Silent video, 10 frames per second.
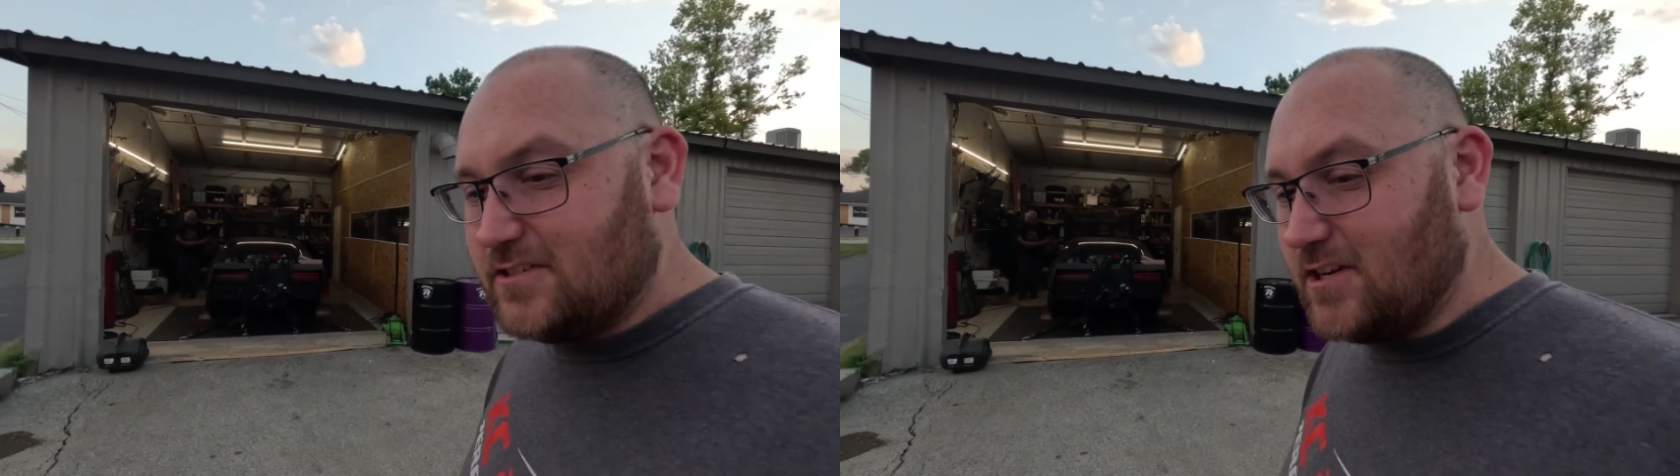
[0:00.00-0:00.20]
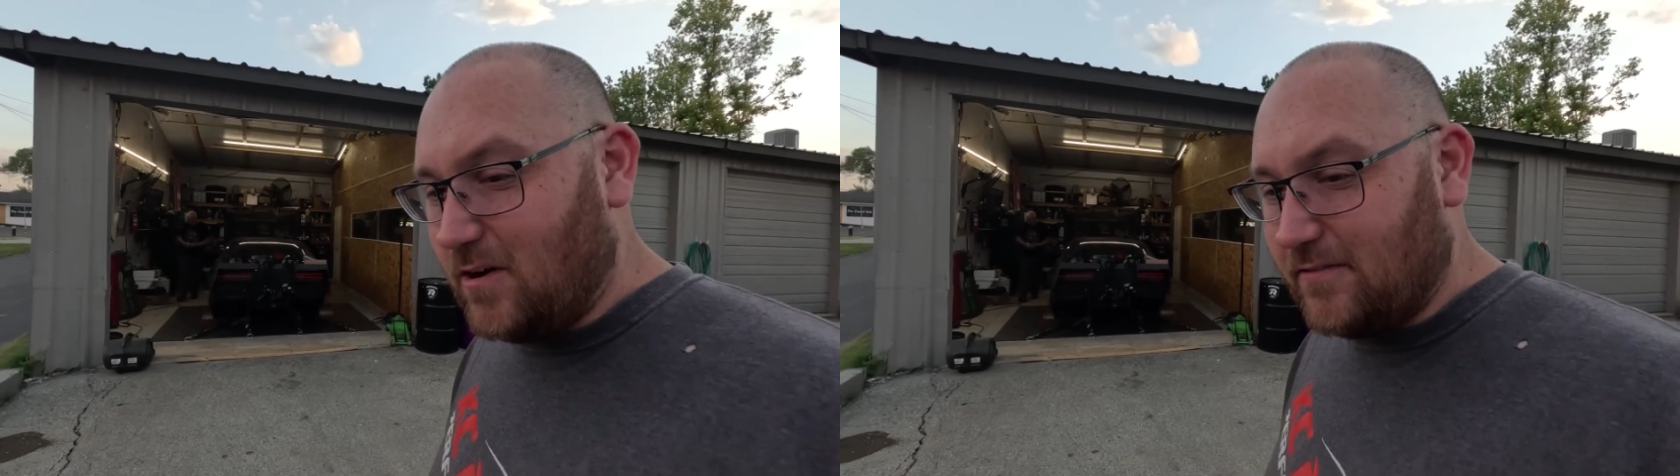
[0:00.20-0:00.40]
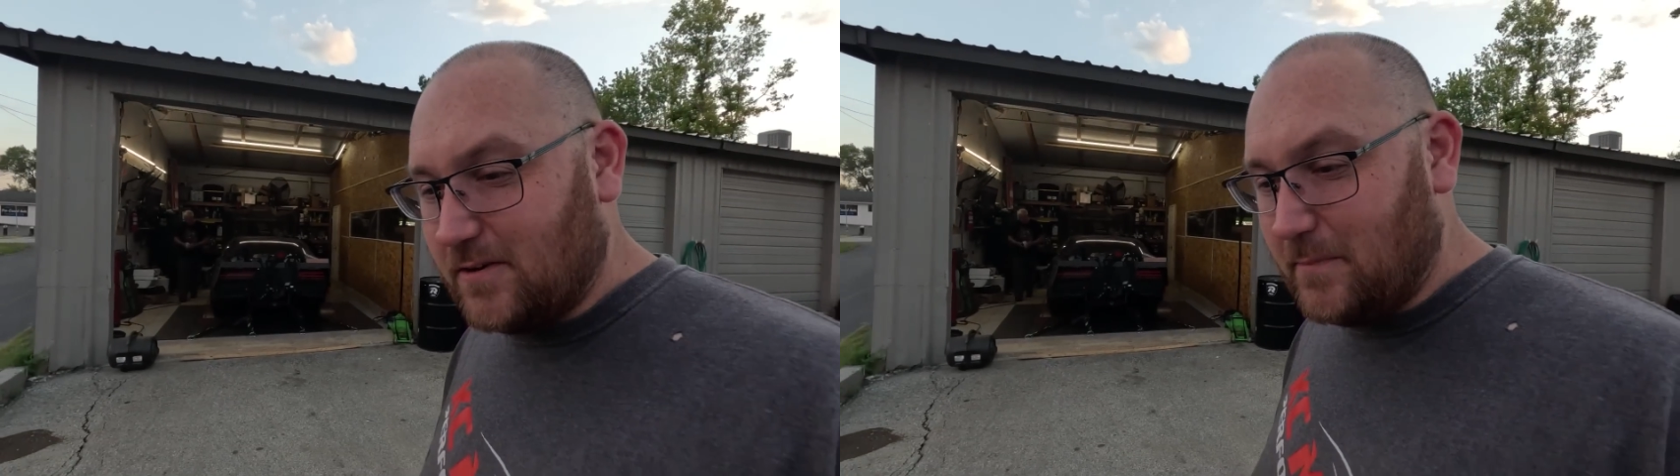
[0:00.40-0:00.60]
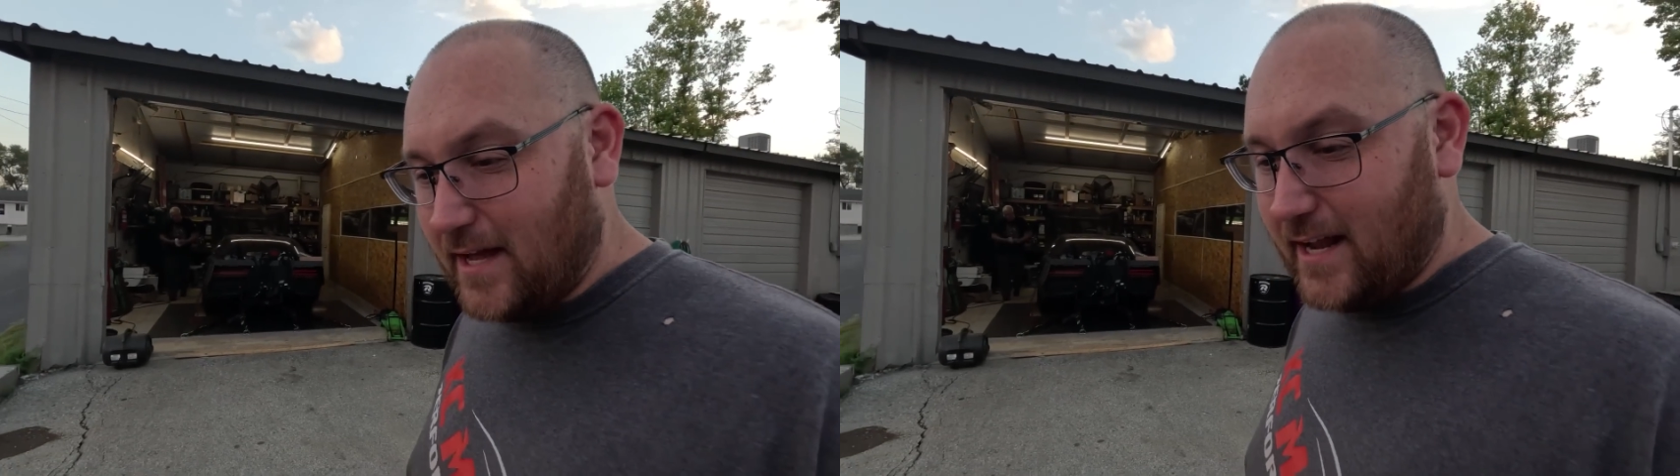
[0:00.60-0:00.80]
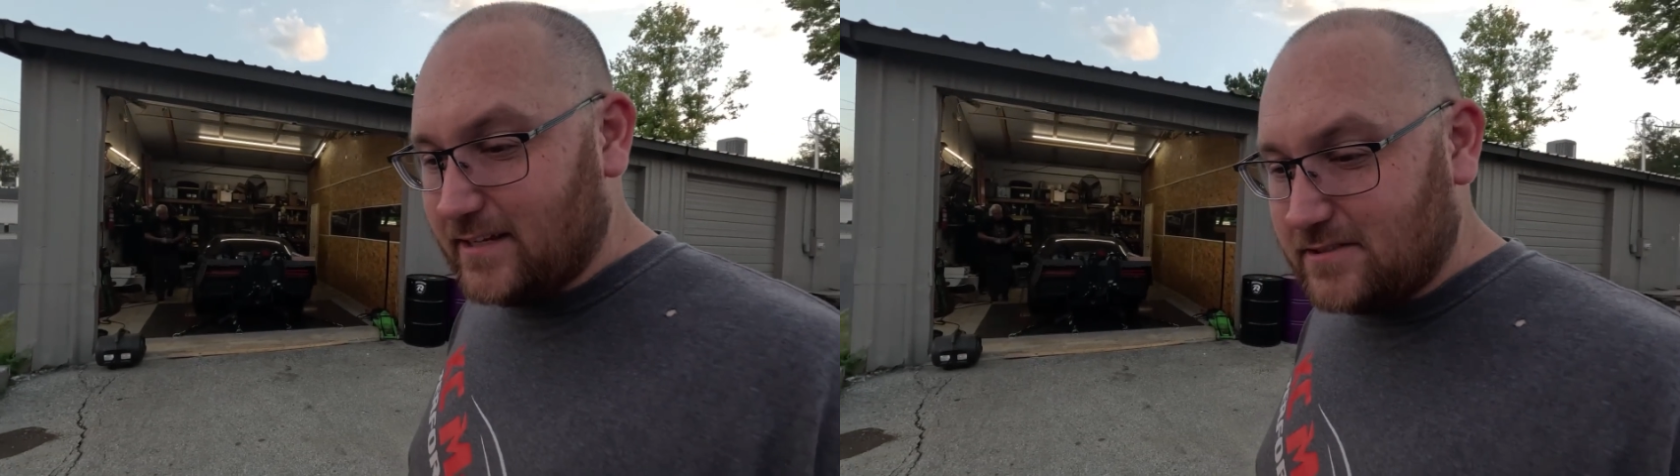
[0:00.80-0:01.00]
show off their
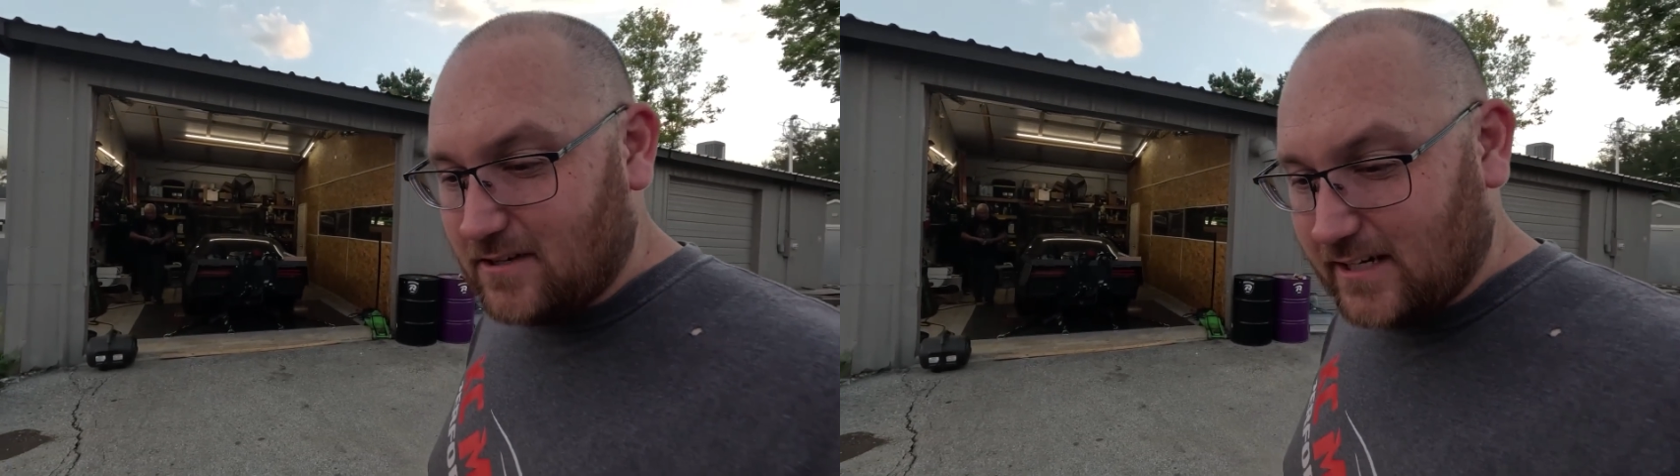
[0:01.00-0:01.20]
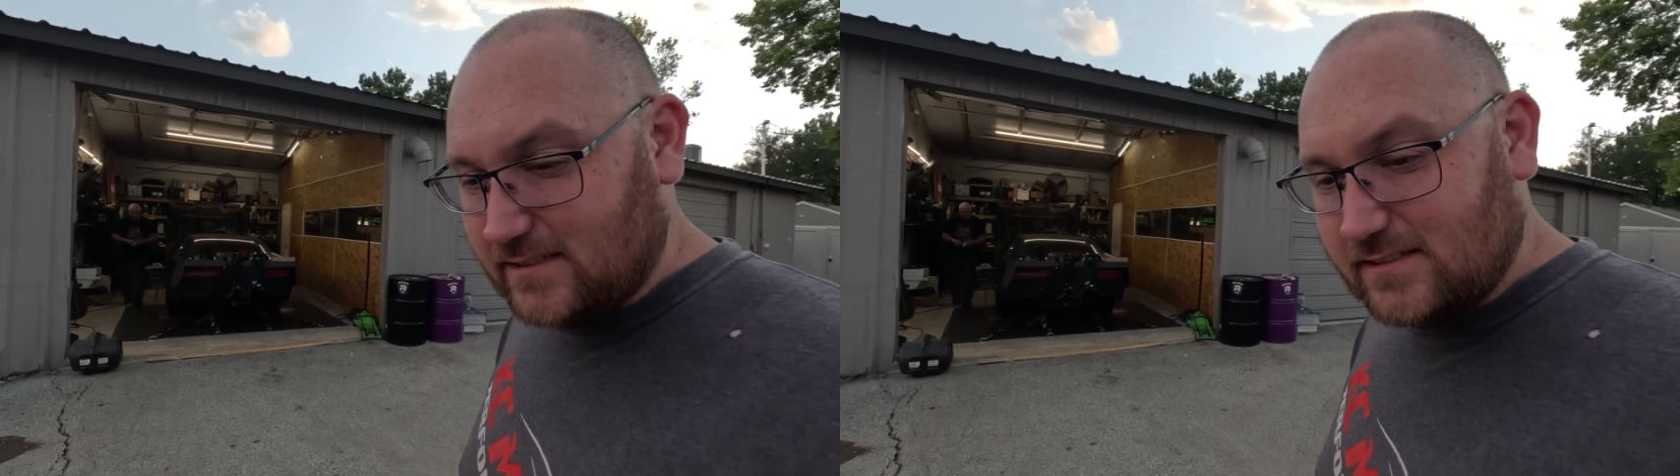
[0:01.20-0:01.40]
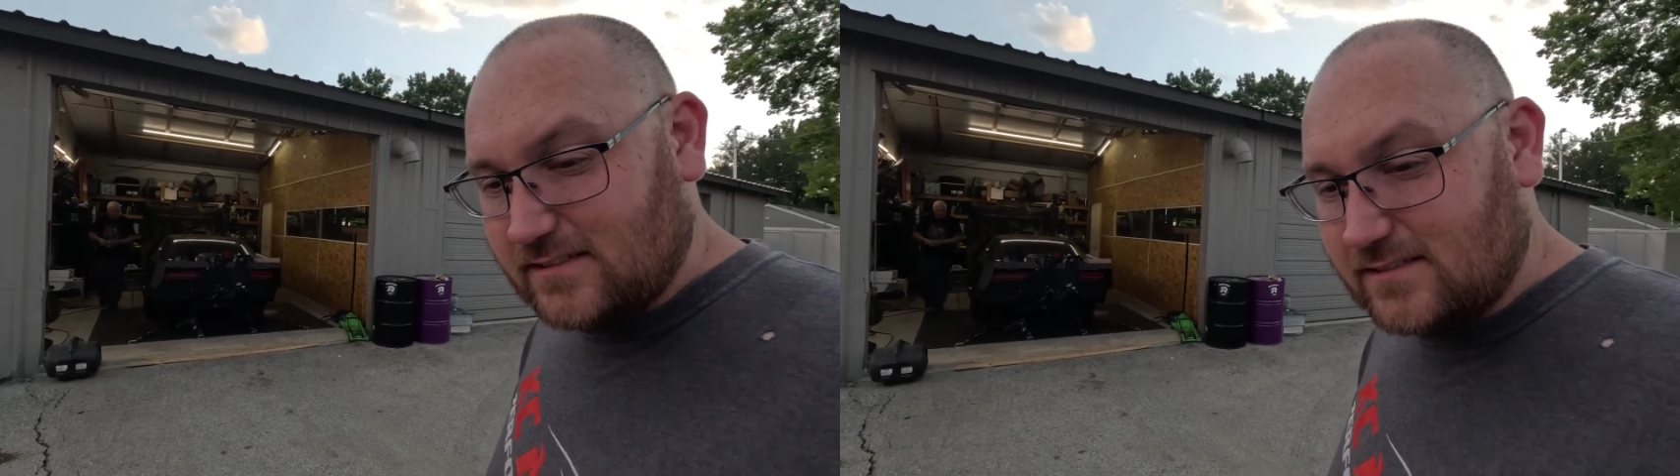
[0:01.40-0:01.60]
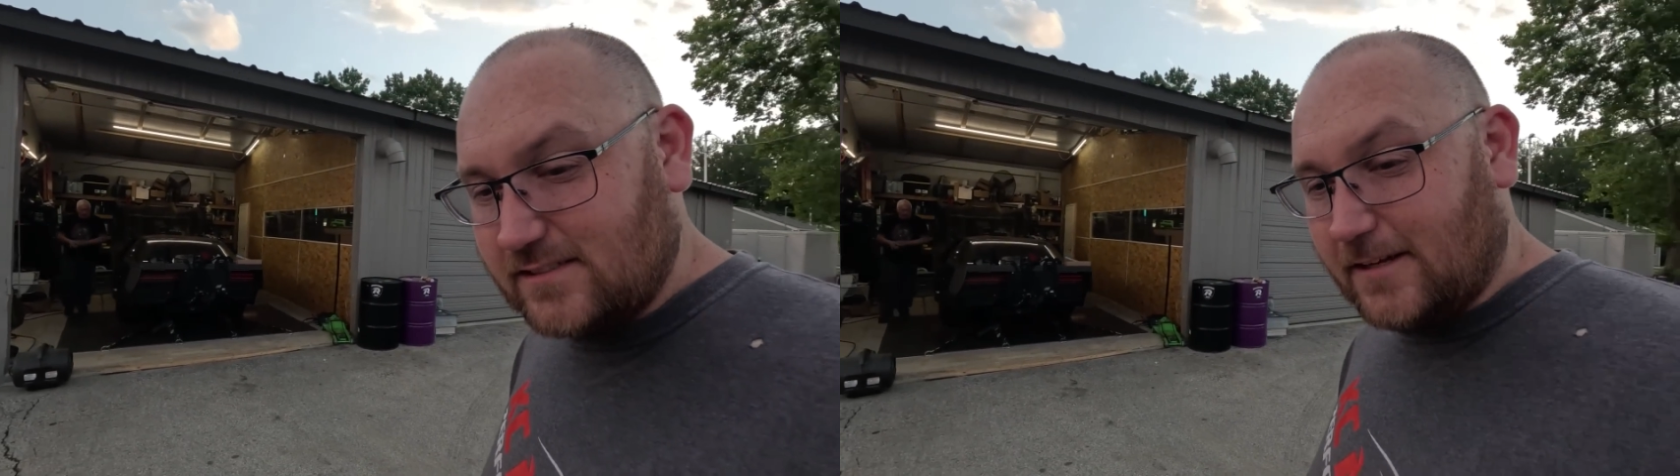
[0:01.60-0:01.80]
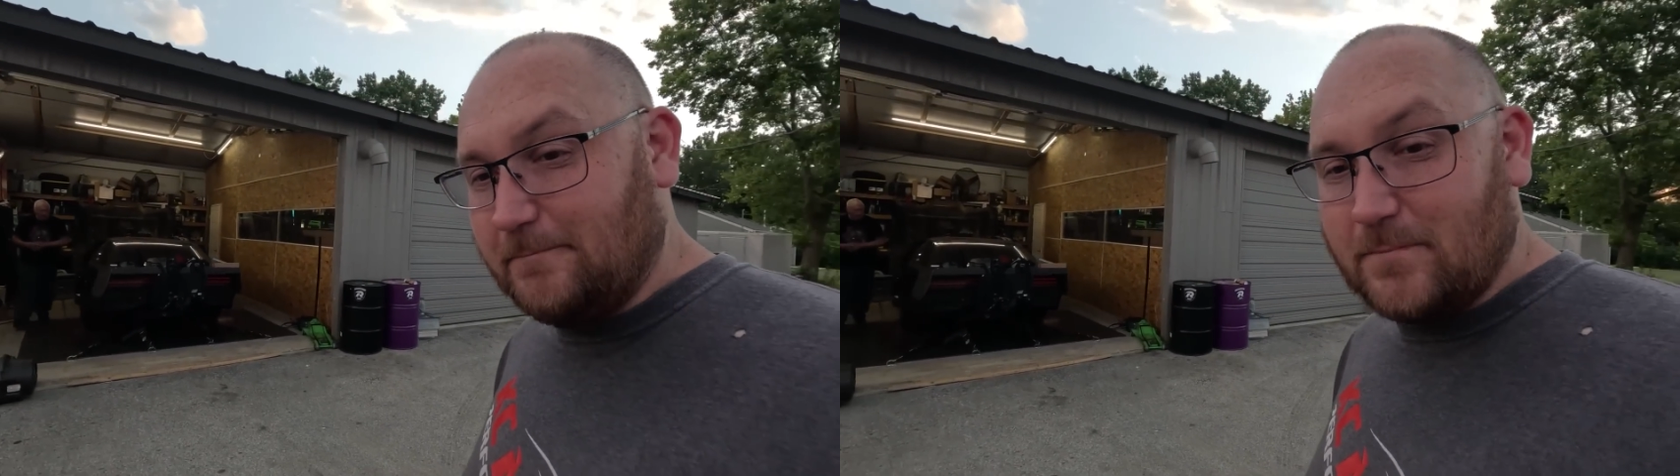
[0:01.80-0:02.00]
badass trucks.
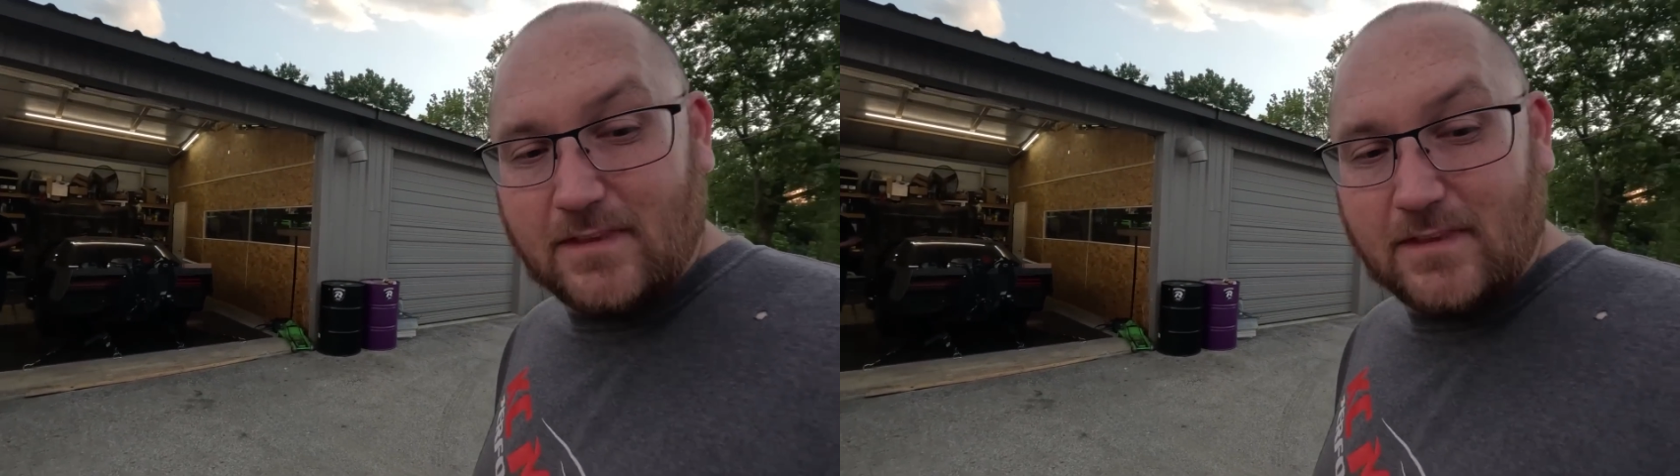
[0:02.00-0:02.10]
So